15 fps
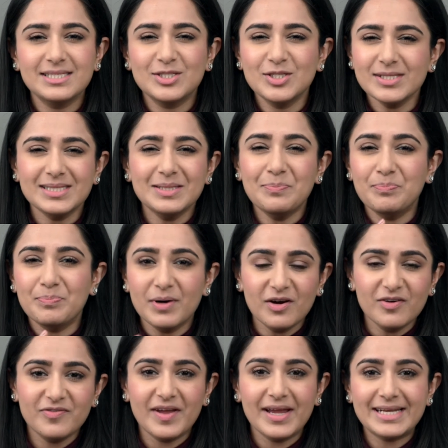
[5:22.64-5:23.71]
just the
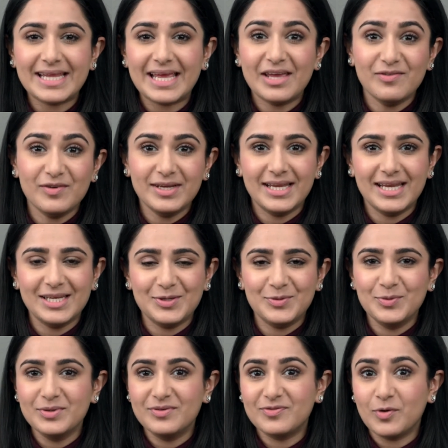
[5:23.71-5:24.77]
perfect everyday
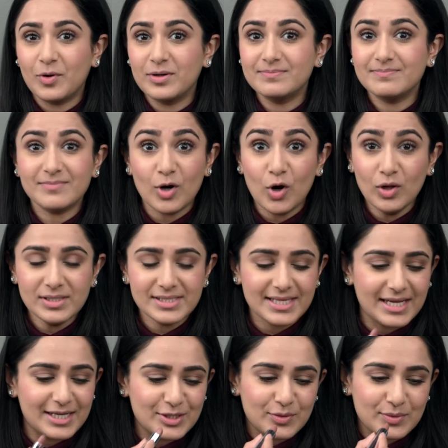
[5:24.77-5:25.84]
nude for all
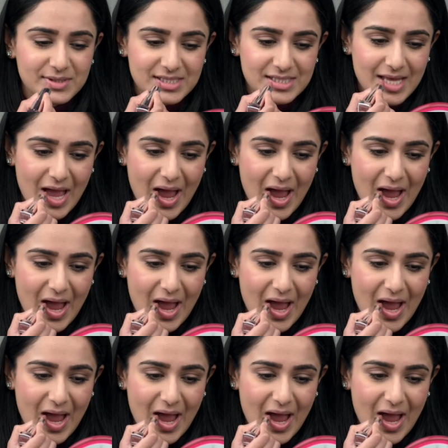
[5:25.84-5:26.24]
skin tones.